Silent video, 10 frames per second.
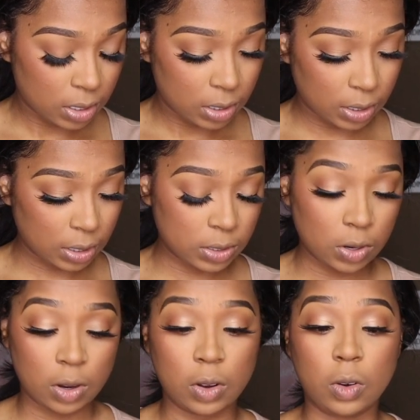I think it's
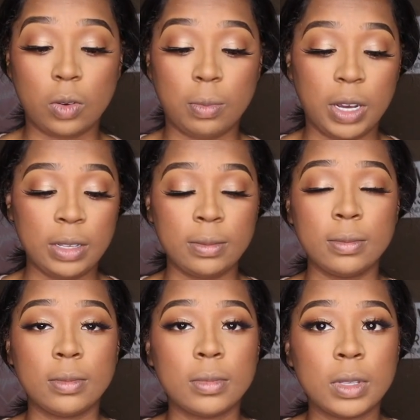called Gold Button.
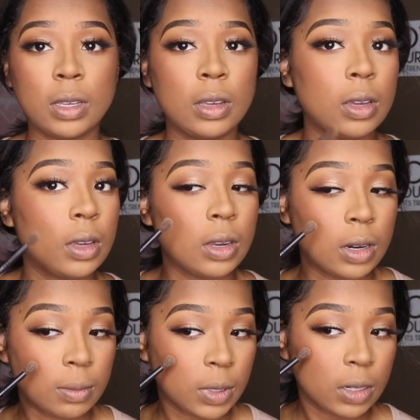
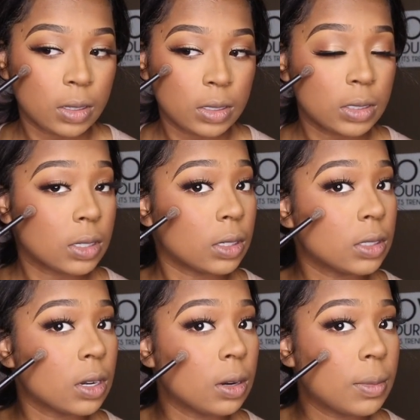I'm literally just going
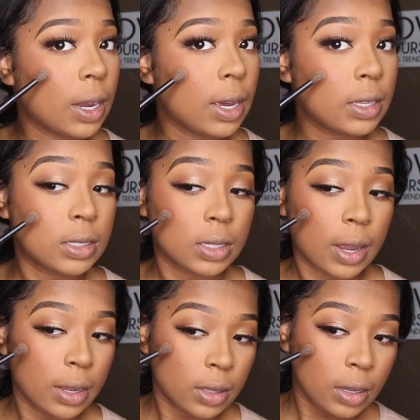to turn my head
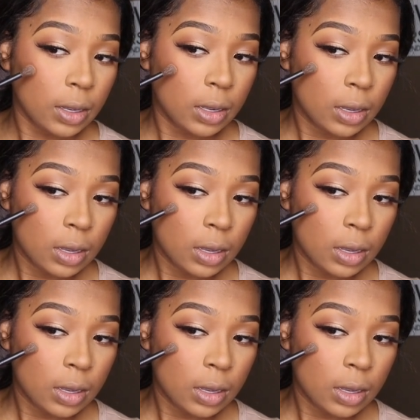slightly.